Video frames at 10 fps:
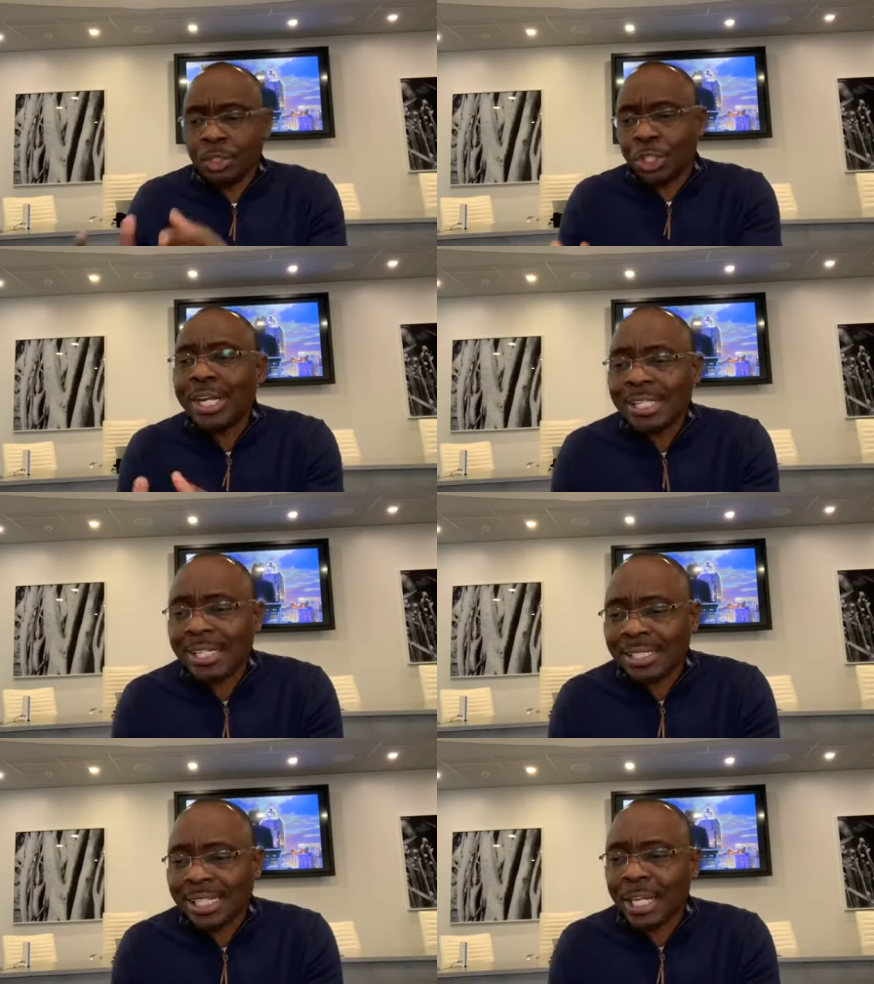
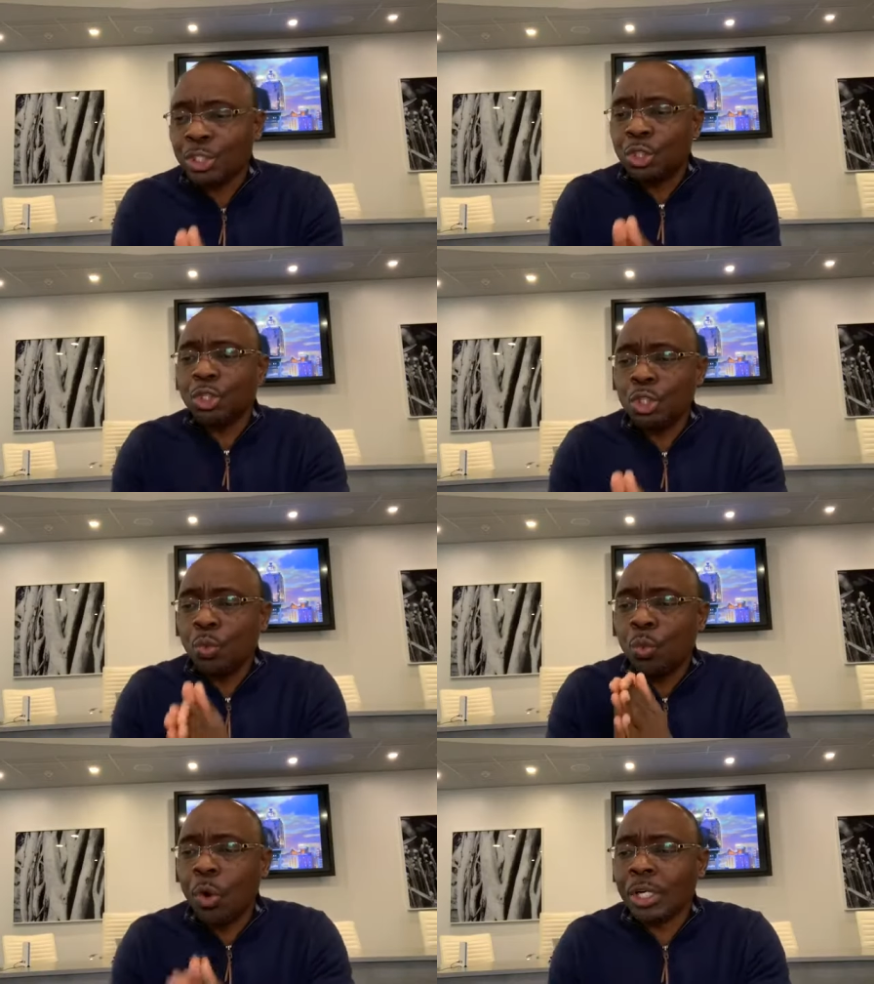Jesus said, Do
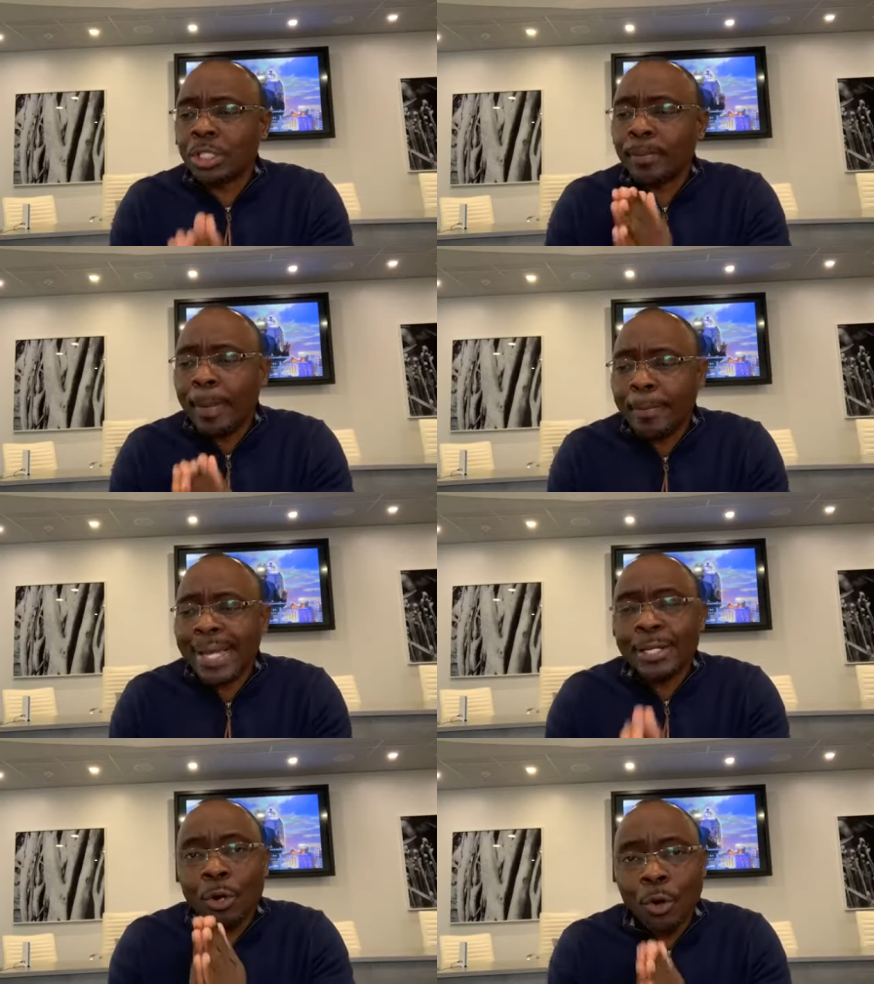you want to be
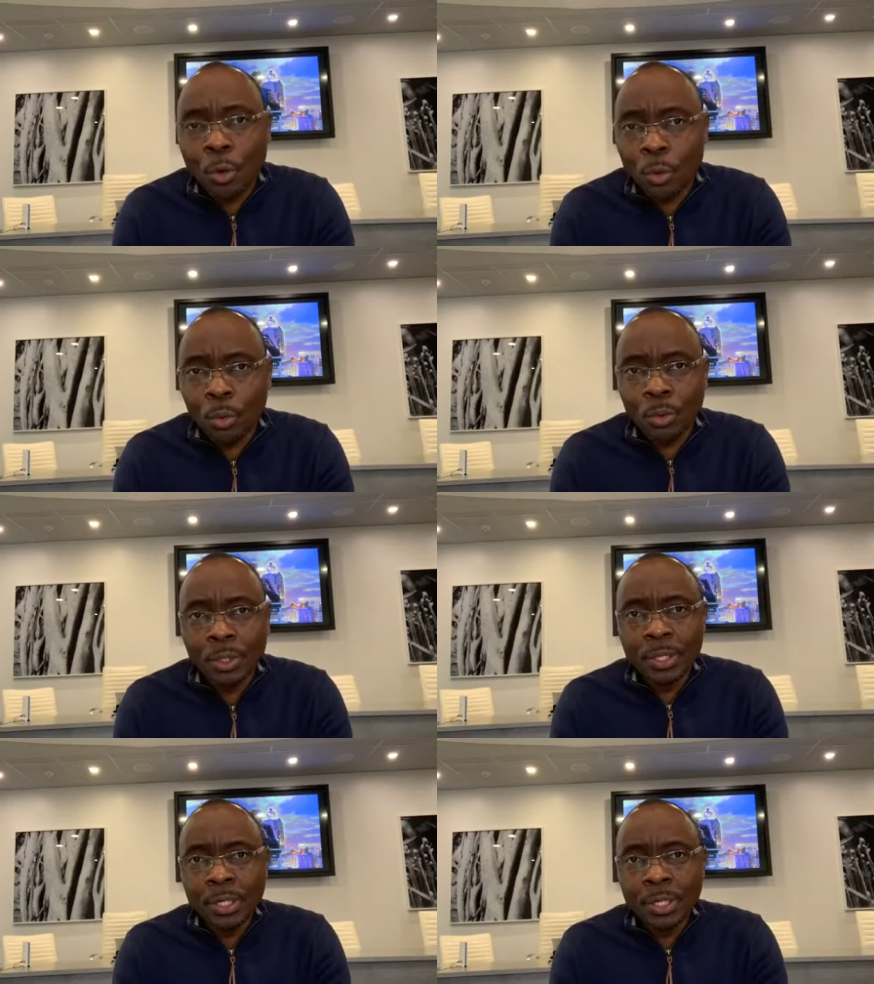made whole?